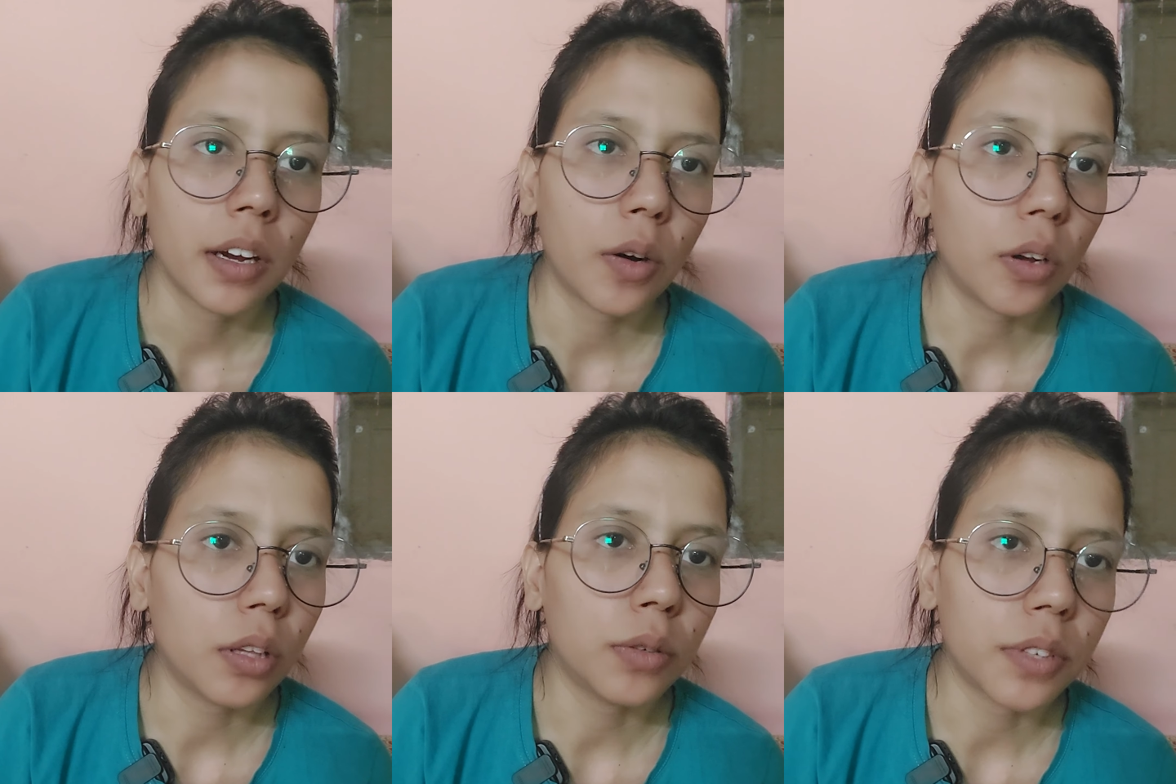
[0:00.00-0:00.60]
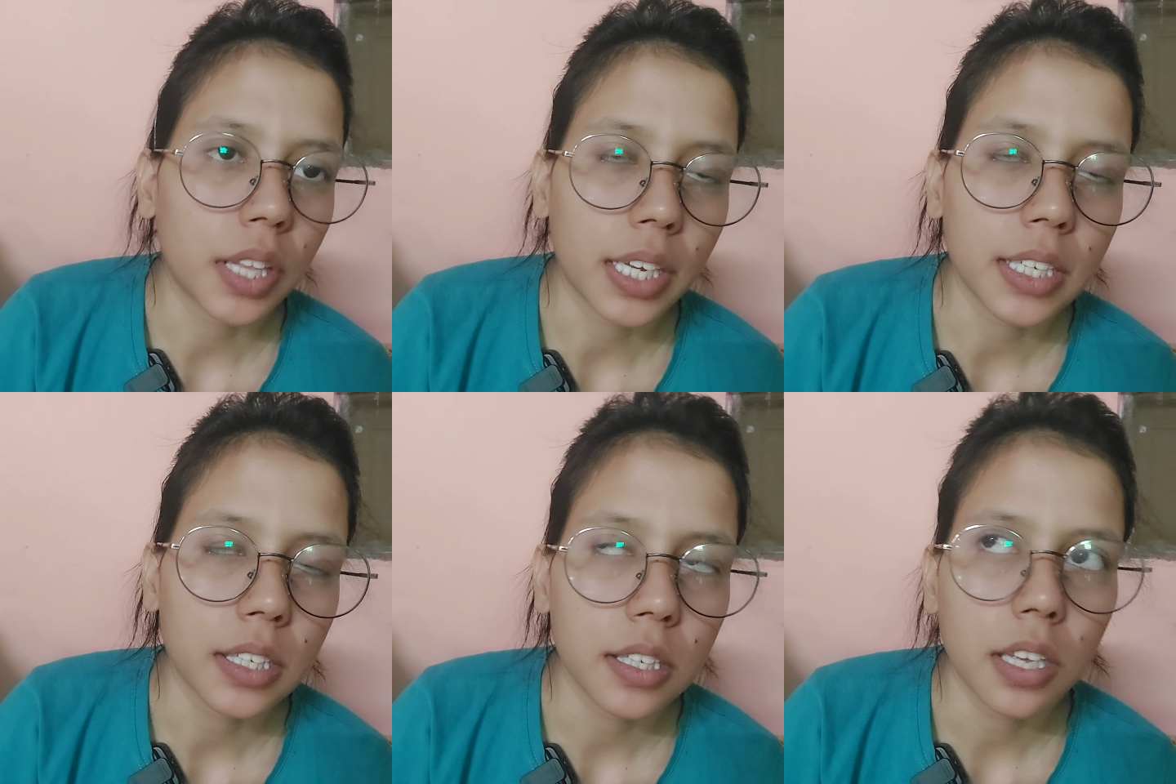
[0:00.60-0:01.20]
all those
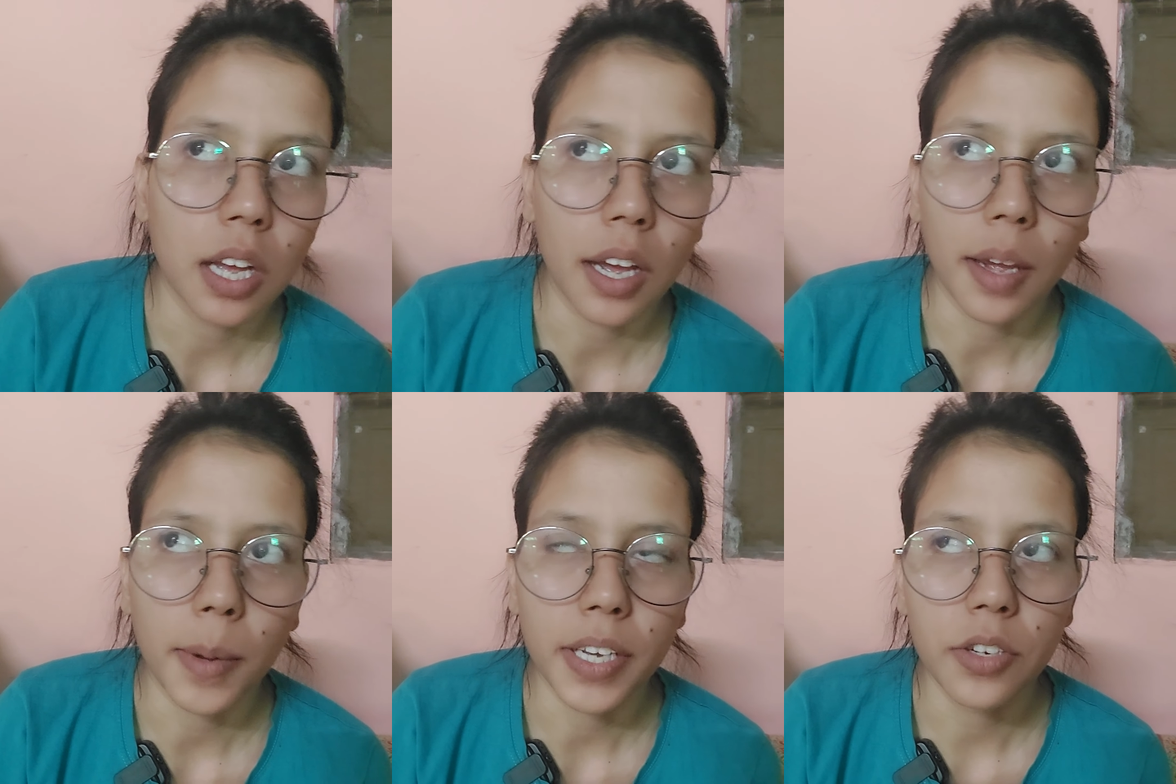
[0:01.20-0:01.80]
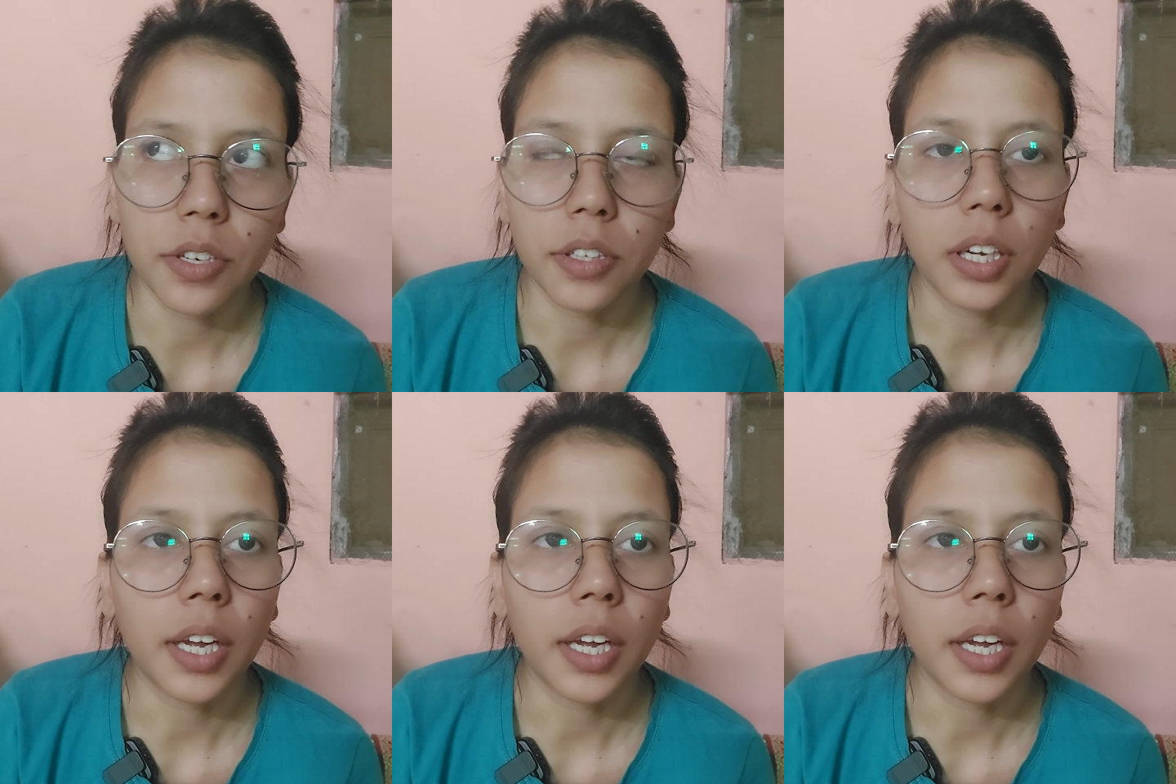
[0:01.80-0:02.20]
things I mentioned.